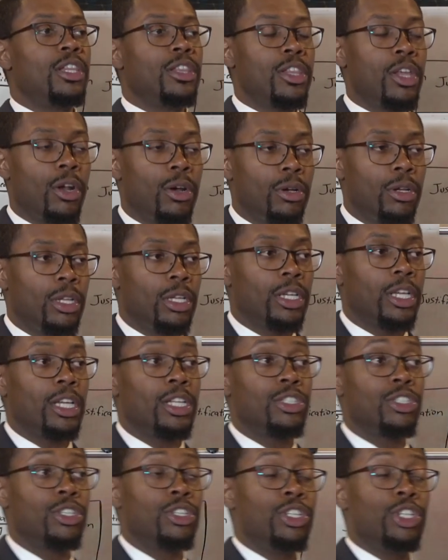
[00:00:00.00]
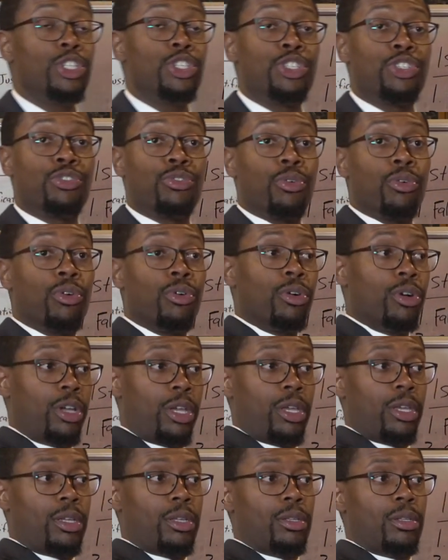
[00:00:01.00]
that are looking to
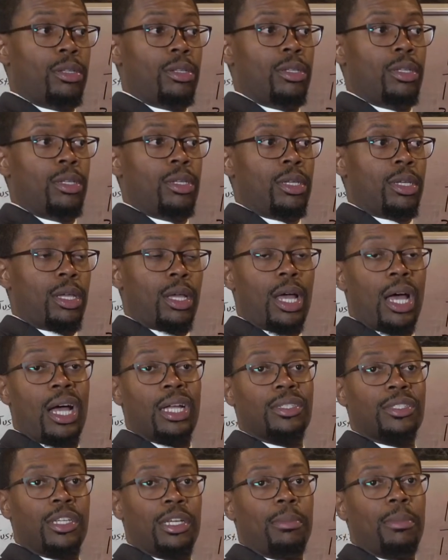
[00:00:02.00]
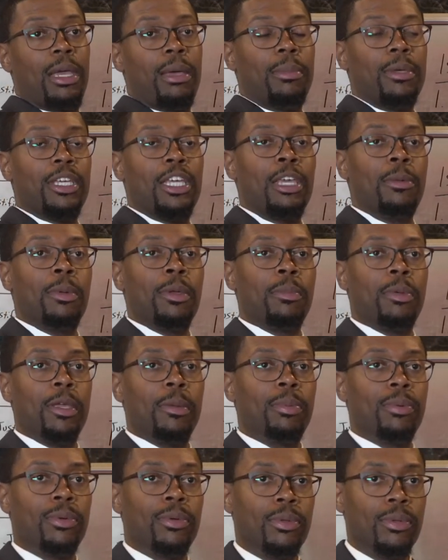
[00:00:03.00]
destroy God's commandment-keeping
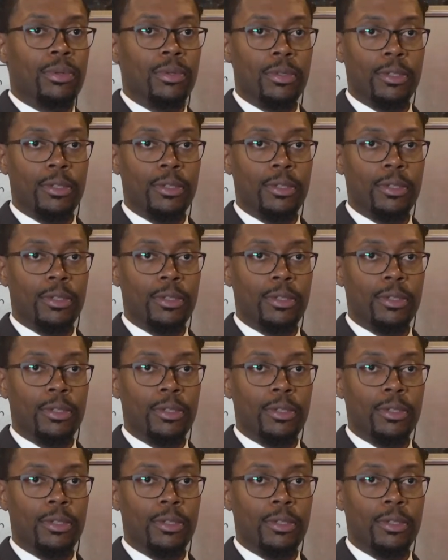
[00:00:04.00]
people.